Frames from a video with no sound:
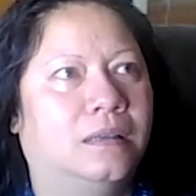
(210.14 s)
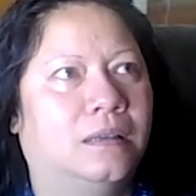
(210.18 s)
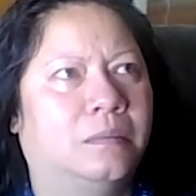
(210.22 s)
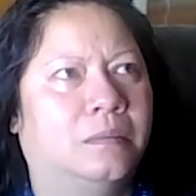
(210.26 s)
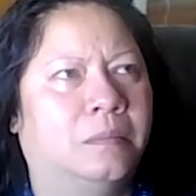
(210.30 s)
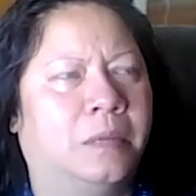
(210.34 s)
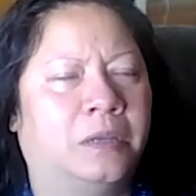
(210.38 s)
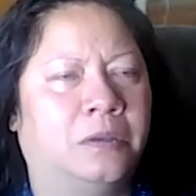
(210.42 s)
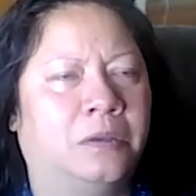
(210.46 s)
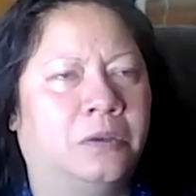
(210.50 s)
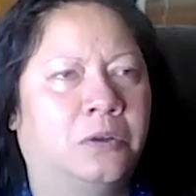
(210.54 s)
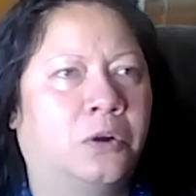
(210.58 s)

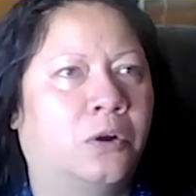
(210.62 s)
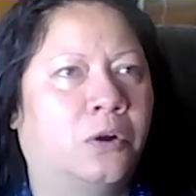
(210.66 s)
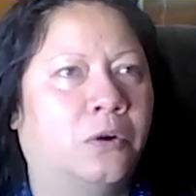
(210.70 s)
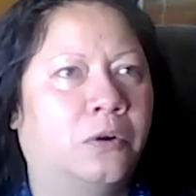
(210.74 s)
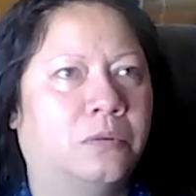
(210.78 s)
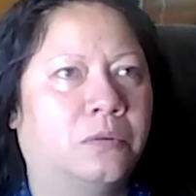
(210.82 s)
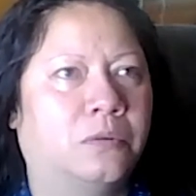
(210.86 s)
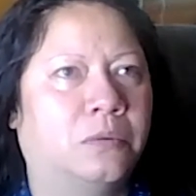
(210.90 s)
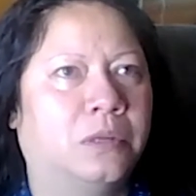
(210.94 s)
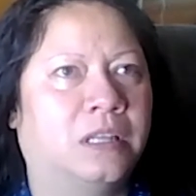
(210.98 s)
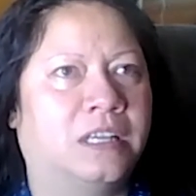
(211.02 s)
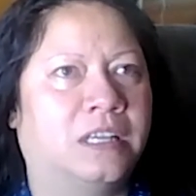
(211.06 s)
My
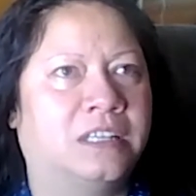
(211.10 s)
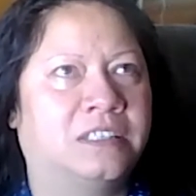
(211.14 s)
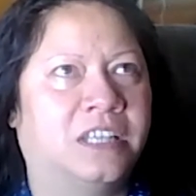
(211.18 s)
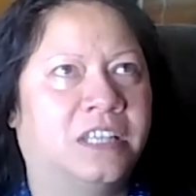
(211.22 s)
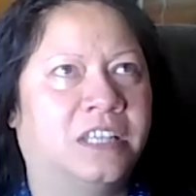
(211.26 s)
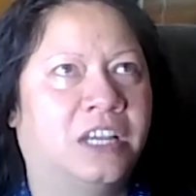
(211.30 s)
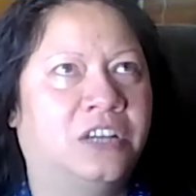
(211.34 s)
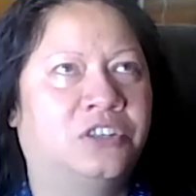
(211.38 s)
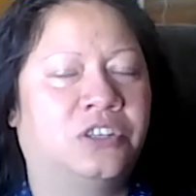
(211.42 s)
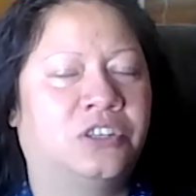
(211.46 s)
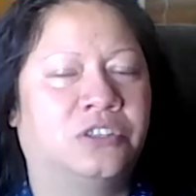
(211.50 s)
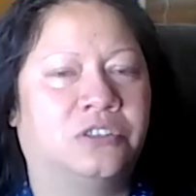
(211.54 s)
current
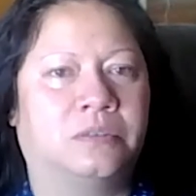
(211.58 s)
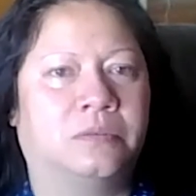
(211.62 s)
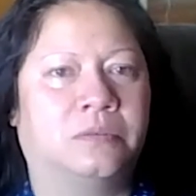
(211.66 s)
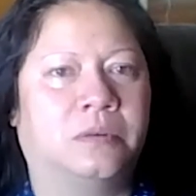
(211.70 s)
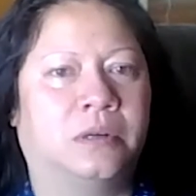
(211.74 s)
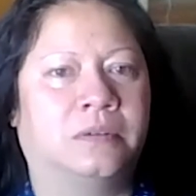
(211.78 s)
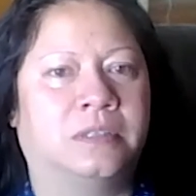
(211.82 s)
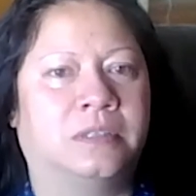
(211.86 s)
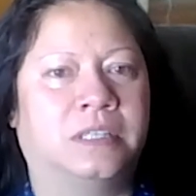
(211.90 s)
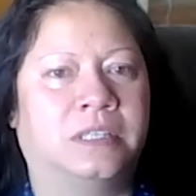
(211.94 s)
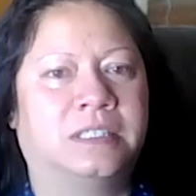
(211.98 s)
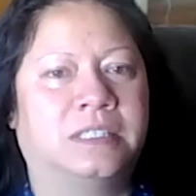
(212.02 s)
realizations
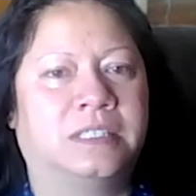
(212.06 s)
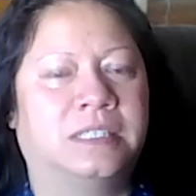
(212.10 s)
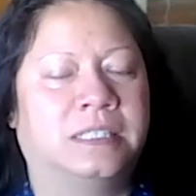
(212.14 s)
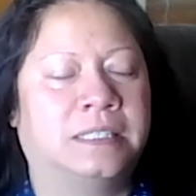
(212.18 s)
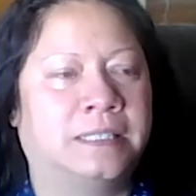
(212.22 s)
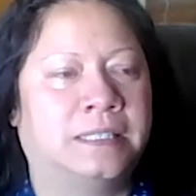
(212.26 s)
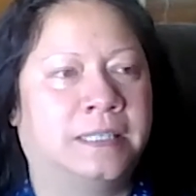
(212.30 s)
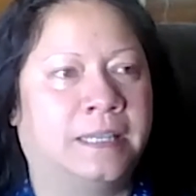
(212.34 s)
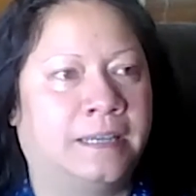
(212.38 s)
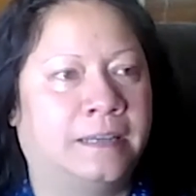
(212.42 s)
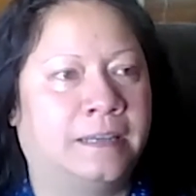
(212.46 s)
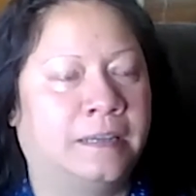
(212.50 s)
around this
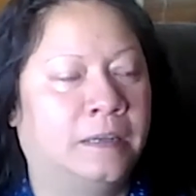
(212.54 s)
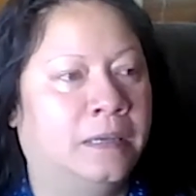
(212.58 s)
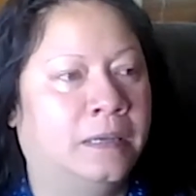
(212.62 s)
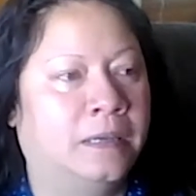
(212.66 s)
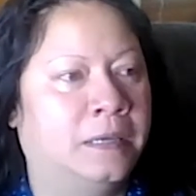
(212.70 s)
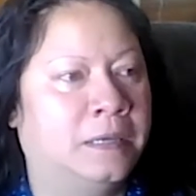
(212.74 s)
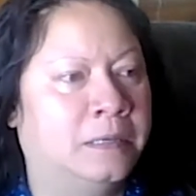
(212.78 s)
is that